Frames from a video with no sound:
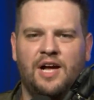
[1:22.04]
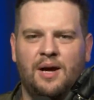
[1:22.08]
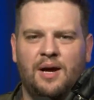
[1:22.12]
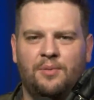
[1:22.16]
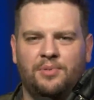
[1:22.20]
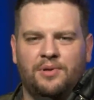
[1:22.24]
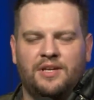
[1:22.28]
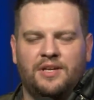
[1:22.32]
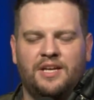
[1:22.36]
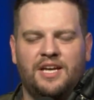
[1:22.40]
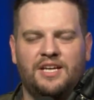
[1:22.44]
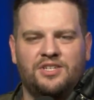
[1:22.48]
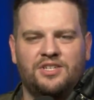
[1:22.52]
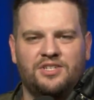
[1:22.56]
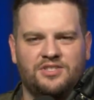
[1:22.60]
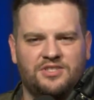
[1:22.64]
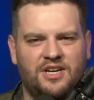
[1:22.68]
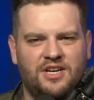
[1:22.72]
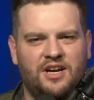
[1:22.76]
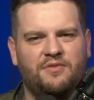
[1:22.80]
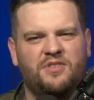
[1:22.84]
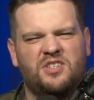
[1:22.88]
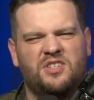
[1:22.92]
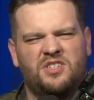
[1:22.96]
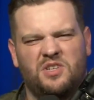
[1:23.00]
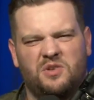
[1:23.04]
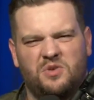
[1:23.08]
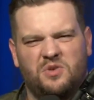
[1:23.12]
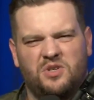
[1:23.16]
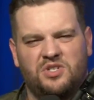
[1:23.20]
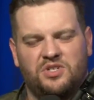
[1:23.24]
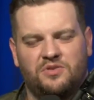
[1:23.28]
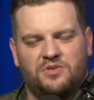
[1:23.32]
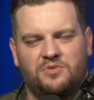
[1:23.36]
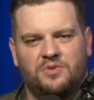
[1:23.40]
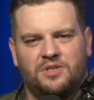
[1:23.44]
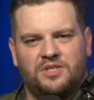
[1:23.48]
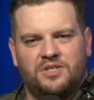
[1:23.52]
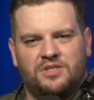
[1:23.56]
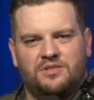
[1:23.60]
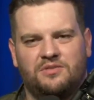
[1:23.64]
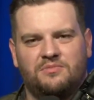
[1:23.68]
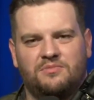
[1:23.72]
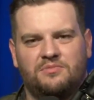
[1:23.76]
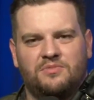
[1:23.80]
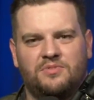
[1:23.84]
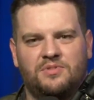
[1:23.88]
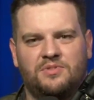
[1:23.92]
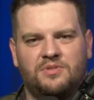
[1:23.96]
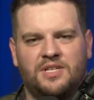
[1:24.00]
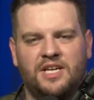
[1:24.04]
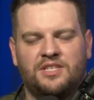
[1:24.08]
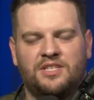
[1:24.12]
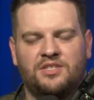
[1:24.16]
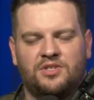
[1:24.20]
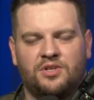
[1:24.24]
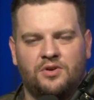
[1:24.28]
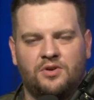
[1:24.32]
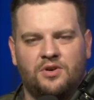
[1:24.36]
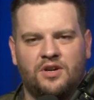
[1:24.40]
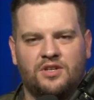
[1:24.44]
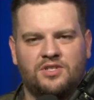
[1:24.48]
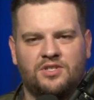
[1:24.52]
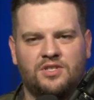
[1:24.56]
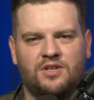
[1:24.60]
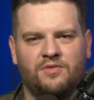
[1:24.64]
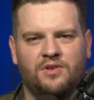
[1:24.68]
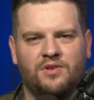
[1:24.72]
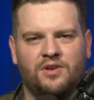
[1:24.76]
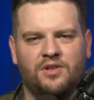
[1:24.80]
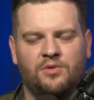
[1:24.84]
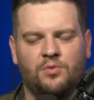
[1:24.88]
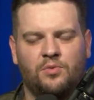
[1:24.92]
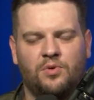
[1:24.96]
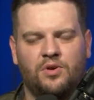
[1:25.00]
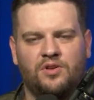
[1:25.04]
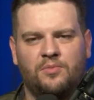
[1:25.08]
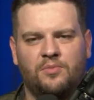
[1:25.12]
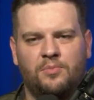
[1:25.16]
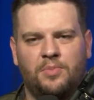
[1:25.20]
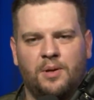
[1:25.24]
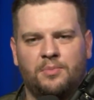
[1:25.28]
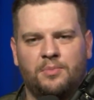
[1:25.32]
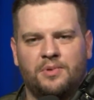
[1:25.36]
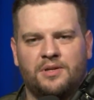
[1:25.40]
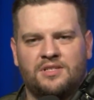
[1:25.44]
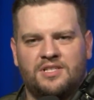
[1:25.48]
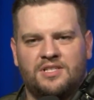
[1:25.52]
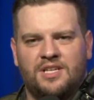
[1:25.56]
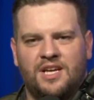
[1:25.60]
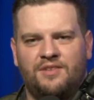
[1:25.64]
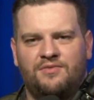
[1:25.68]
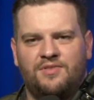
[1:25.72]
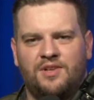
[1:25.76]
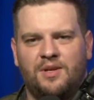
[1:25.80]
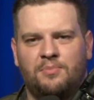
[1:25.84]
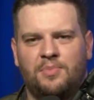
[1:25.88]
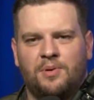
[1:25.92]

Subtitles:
applications, obviously, which tends to cross over to the world of public safety.